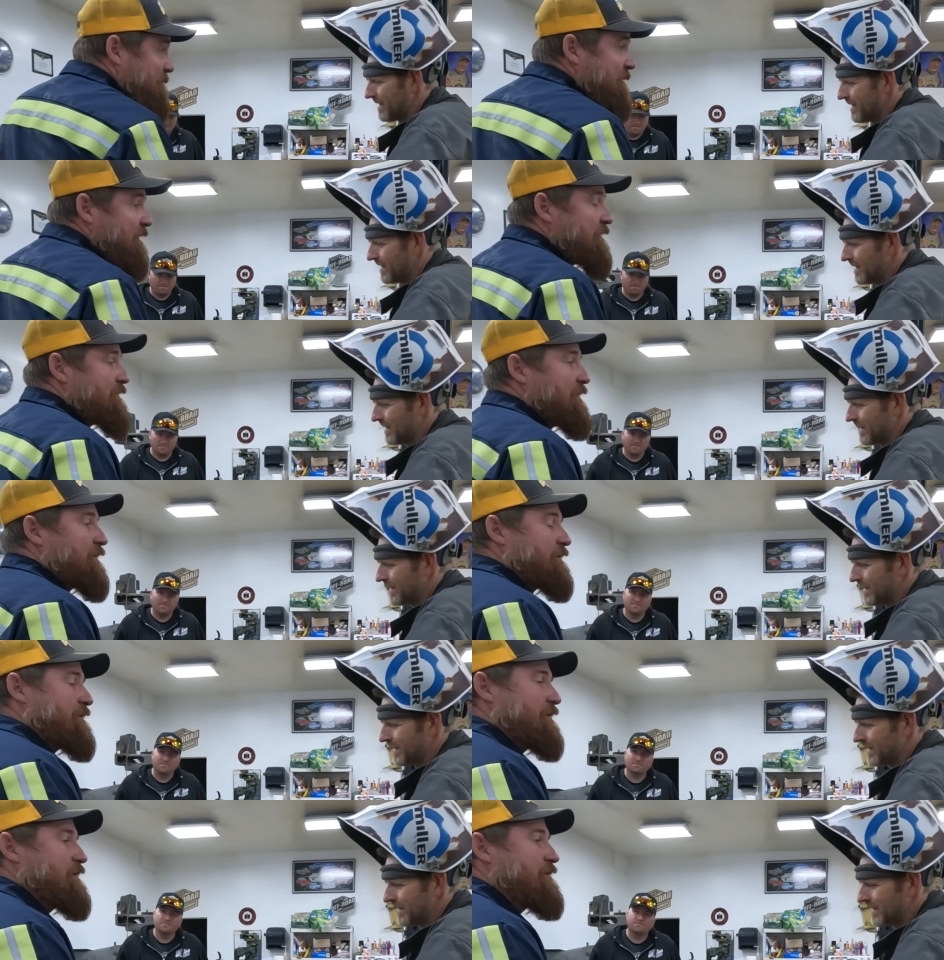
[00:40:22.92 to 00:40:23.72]
Speaker 1: MIG
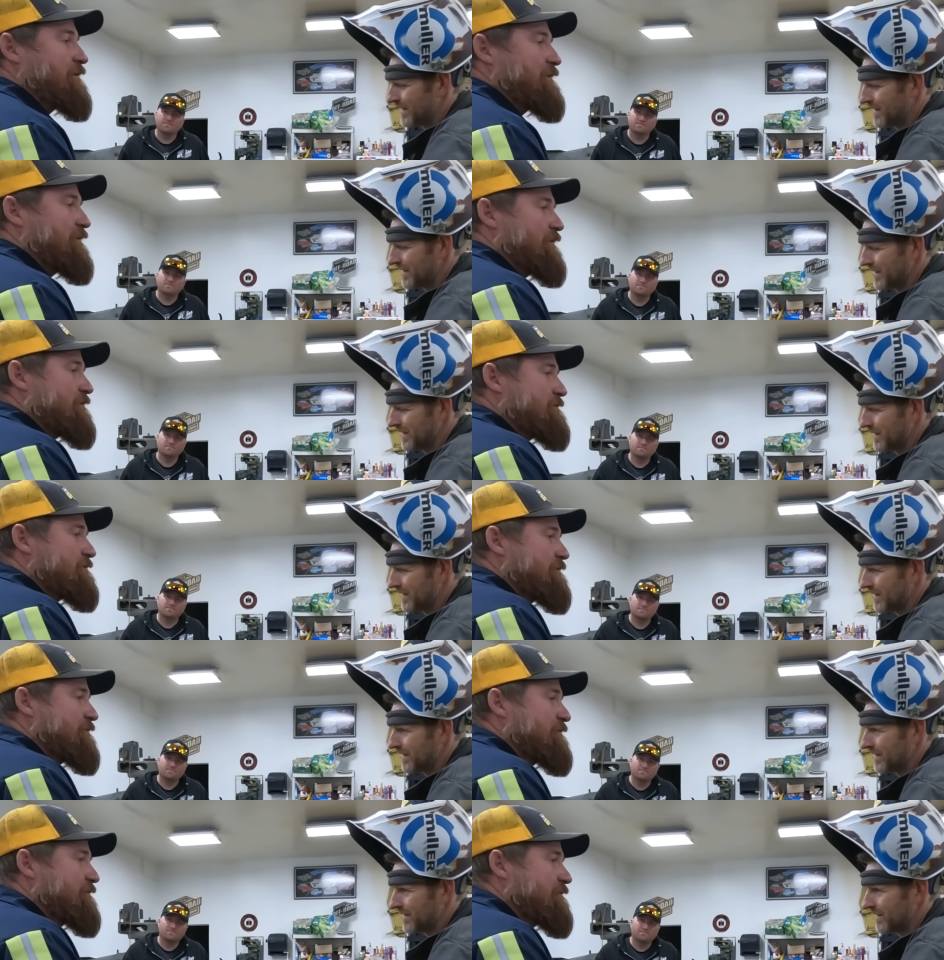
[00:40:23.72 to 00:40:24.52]
technique on these.
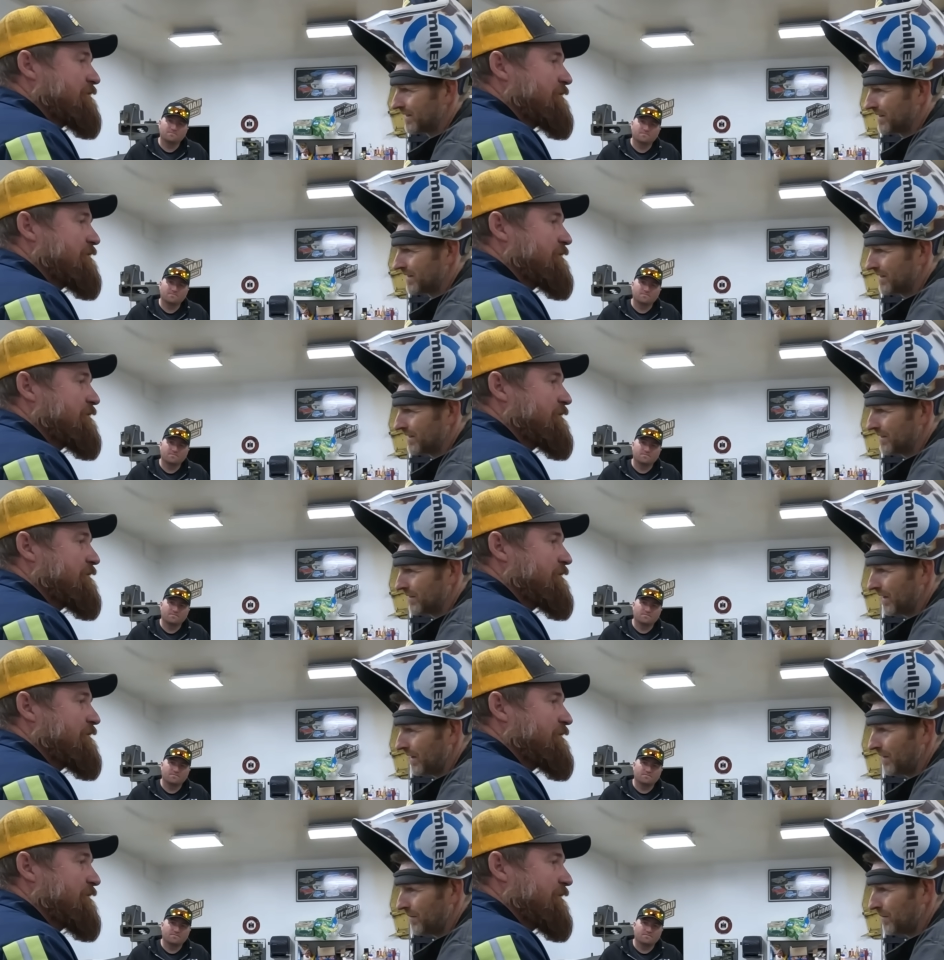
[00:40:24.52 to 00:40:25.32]
Speaker 2: Yeah,
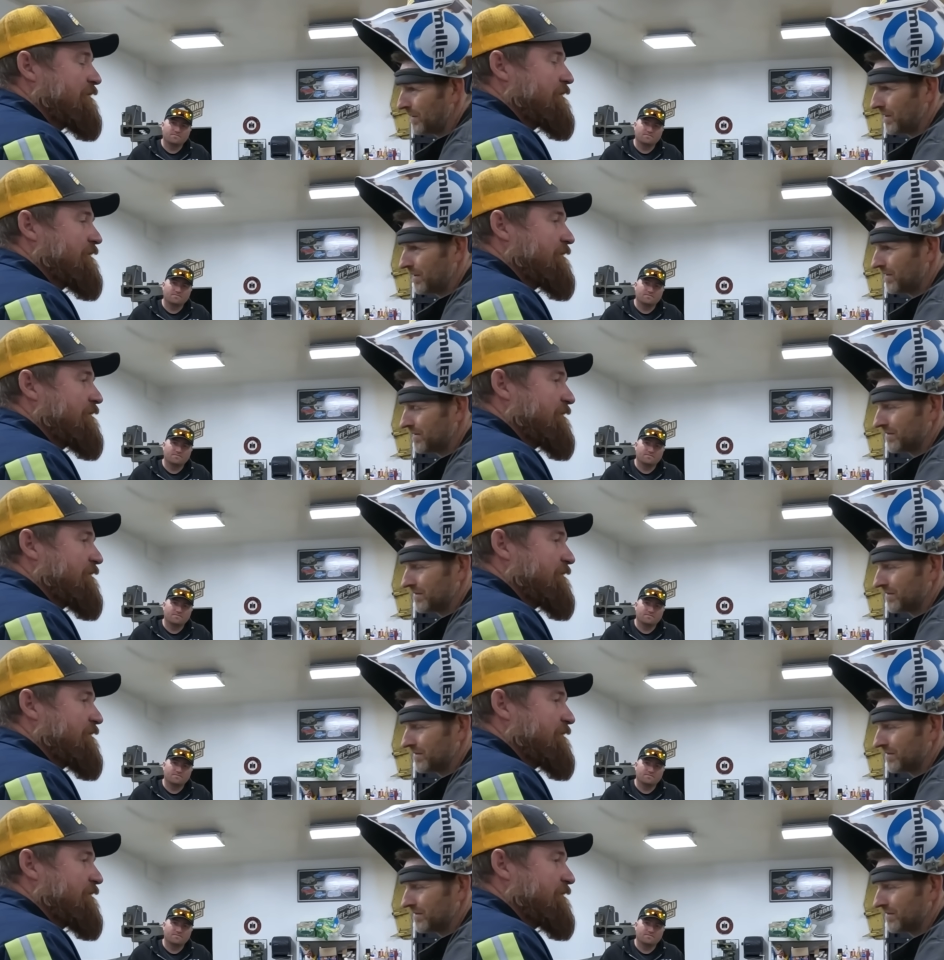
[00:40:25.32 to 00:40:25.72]
what do you